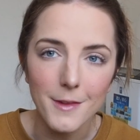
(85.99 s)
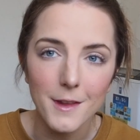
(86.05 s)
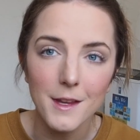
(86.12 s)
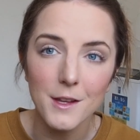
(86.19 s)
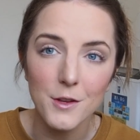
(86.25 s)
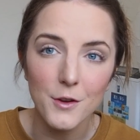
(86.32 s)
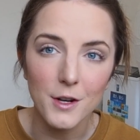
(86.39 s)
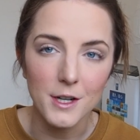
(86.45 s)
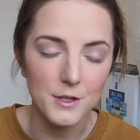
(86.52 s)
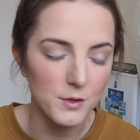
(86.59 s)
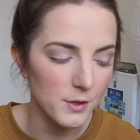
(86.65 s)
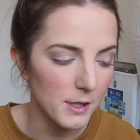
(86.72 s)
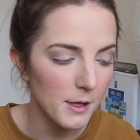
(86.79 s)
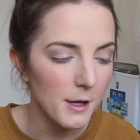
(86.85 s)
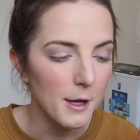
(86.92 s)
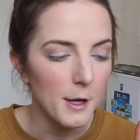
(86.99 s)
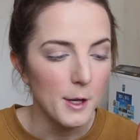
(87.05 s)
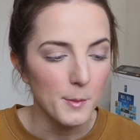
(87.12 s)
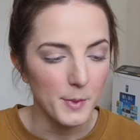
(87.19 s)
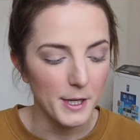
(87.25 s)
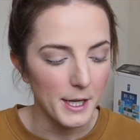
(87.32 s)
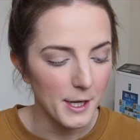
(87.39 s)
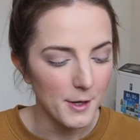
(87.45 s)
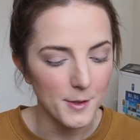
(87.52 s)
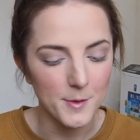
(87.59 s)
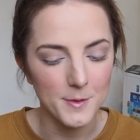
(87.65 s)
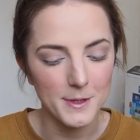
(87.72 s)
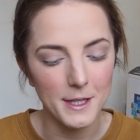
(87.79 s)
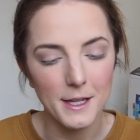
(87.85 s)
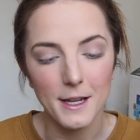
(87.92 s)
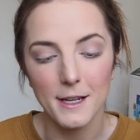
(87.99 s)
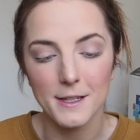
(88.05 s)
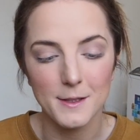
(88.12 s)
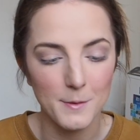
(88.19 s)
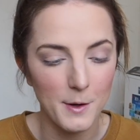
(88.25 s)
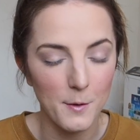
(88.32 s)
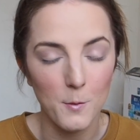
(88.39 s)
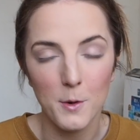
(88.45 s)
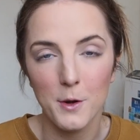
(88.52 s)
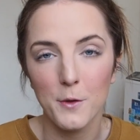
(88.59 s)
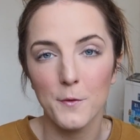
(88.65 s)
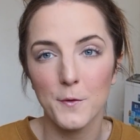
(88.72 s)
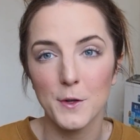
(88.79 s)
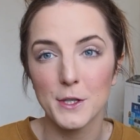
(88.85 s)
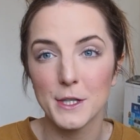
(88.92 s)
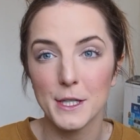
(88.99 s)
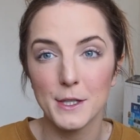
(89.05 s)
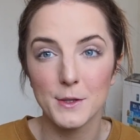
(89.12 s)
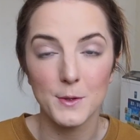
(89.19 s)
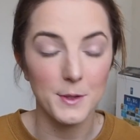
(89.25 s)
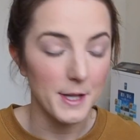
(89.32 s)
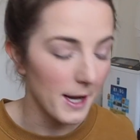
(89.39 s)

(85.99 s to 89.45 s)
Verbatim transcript: in your country, but here it was like, I swear, one of the first things sold